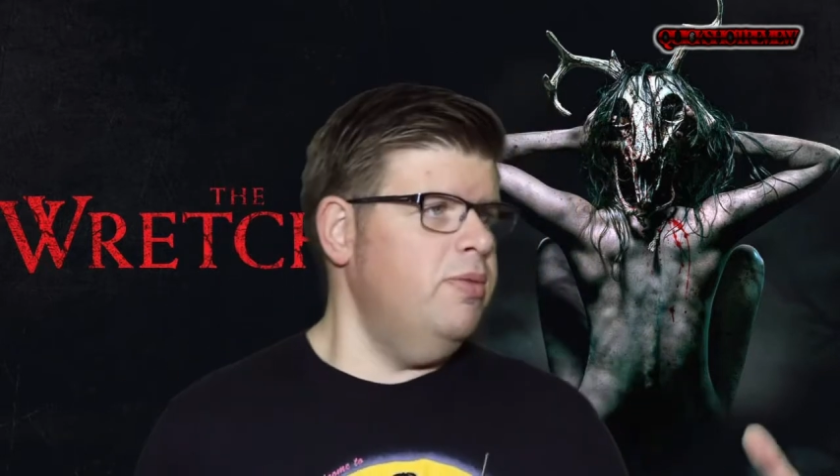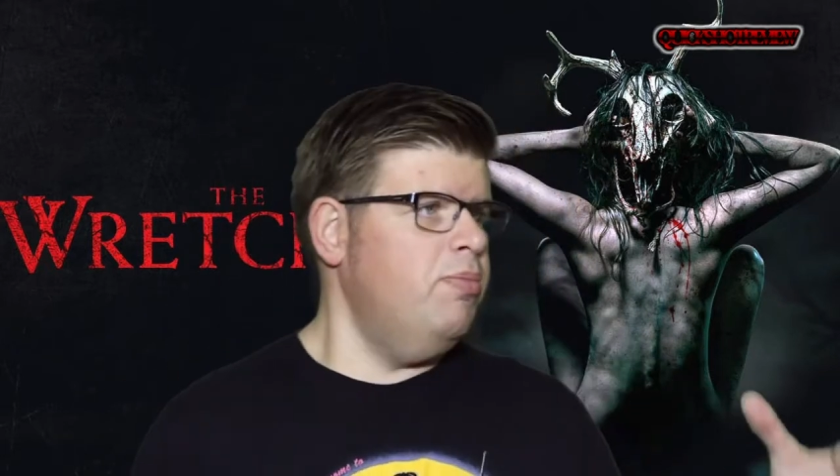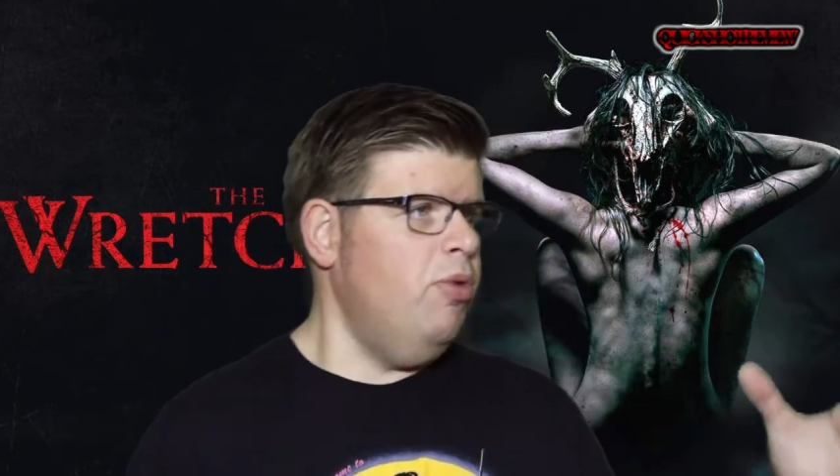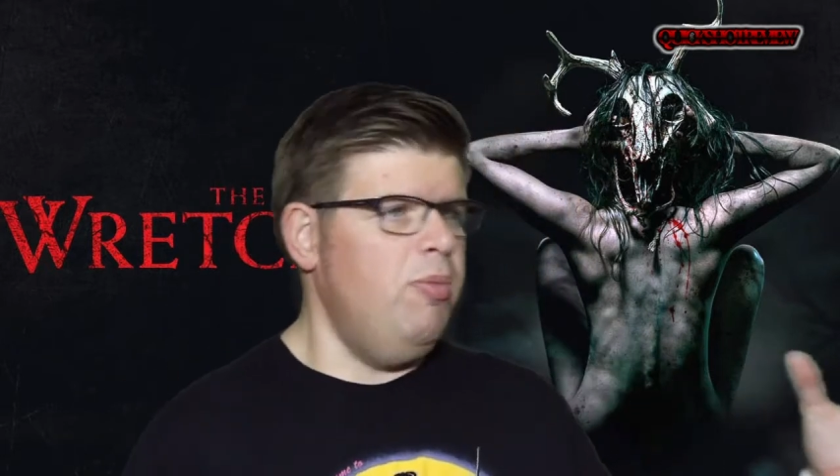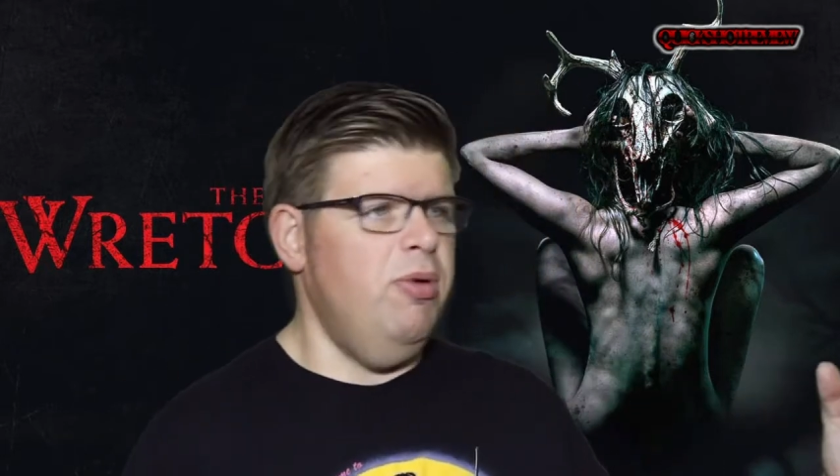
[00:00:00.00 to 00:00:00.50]

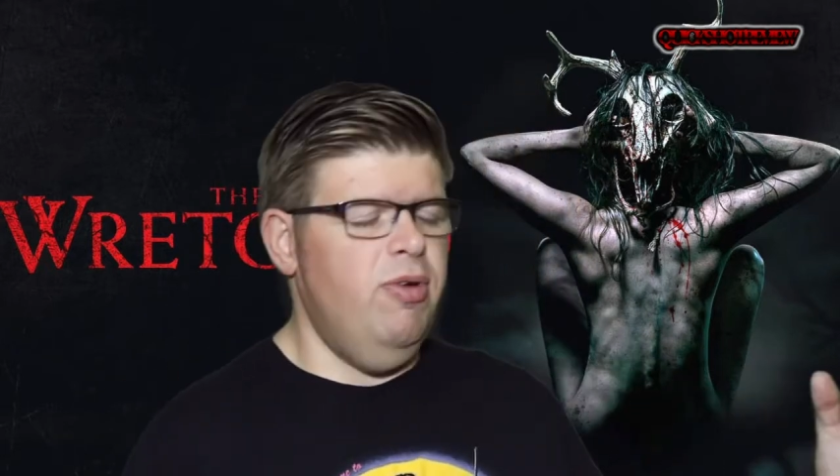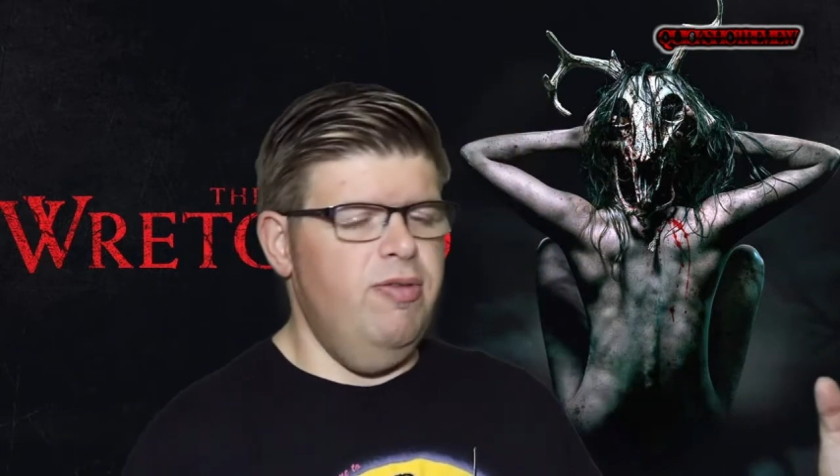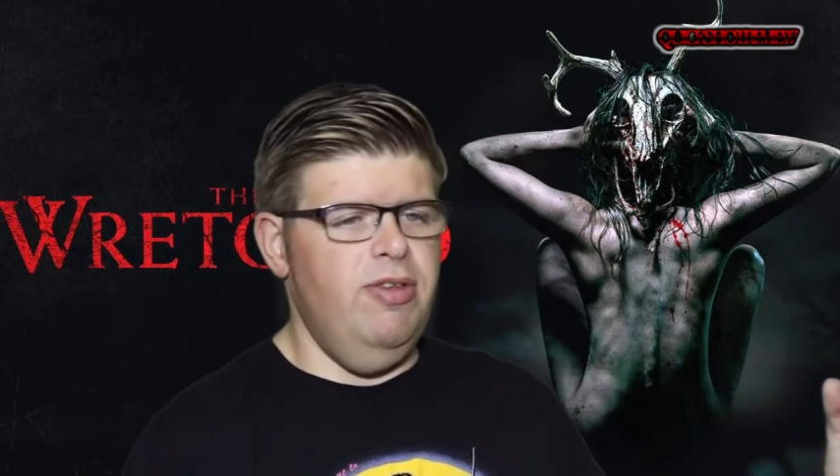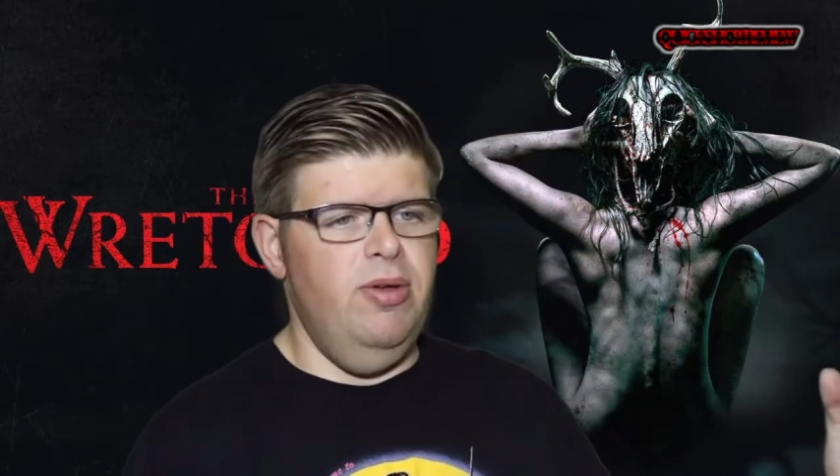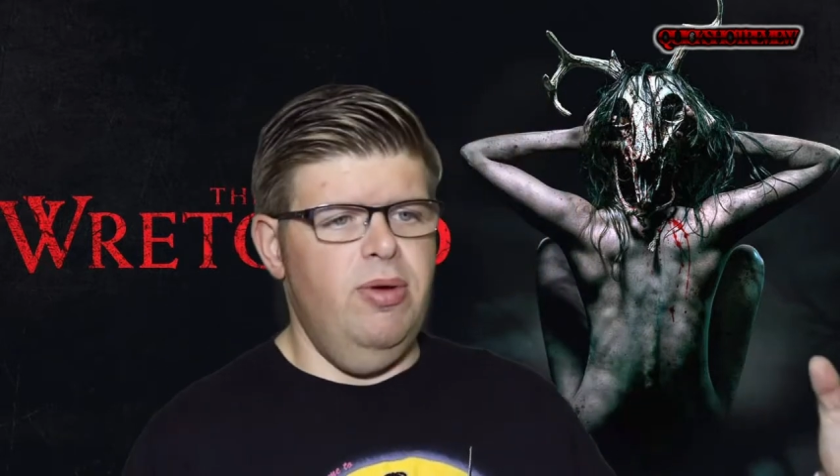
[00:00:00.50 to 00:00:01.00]
proper
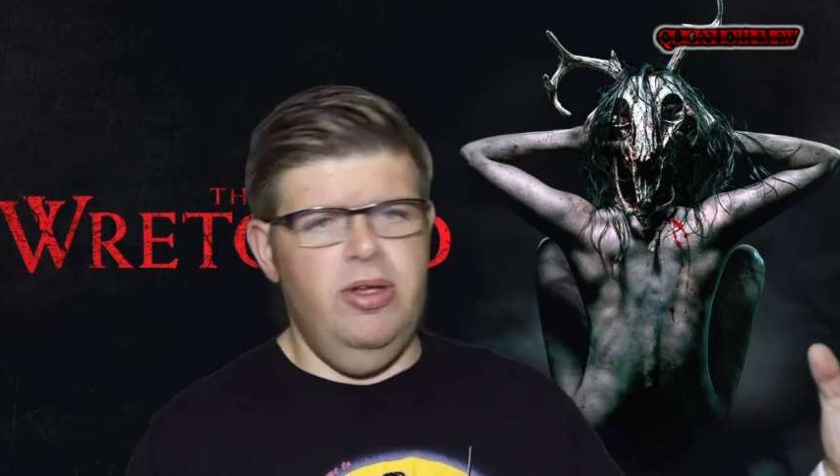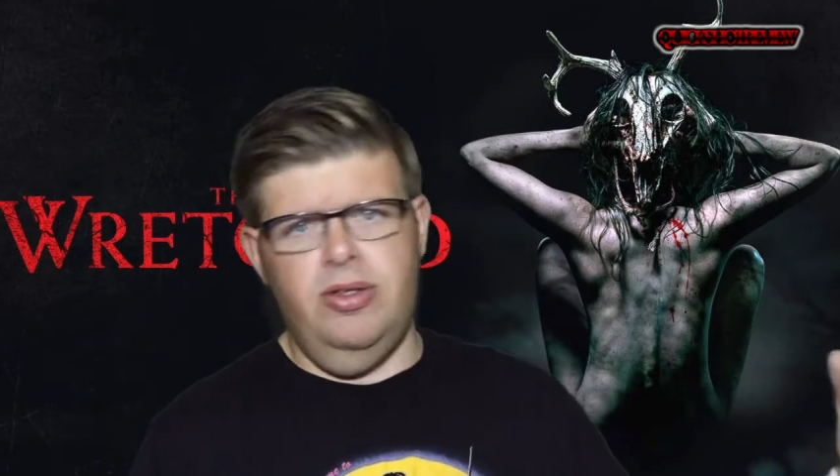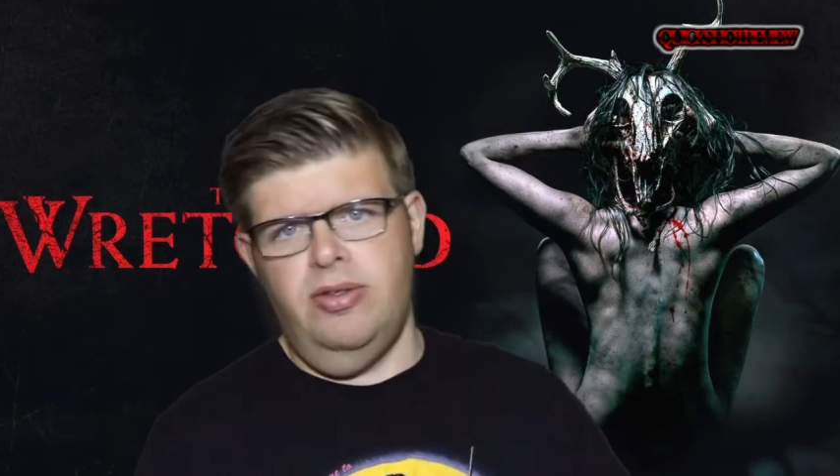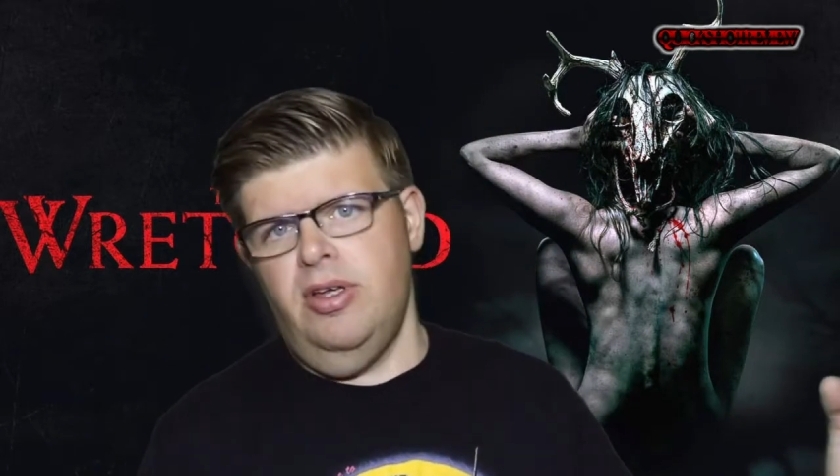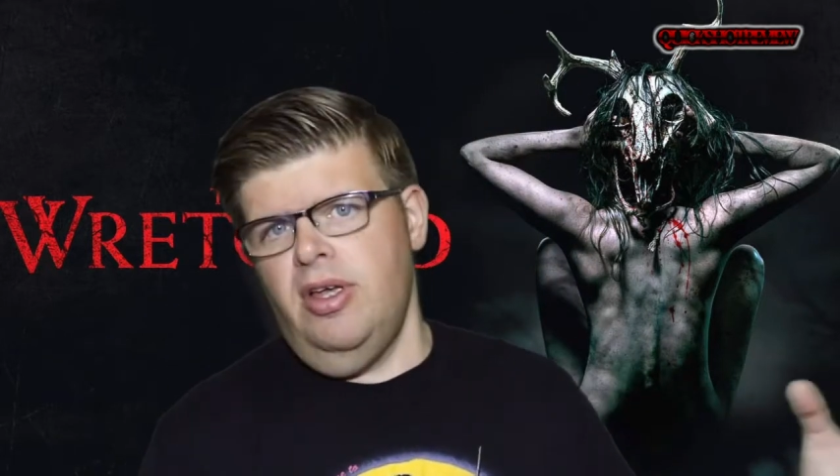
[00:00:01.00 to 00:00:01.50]
reviewers,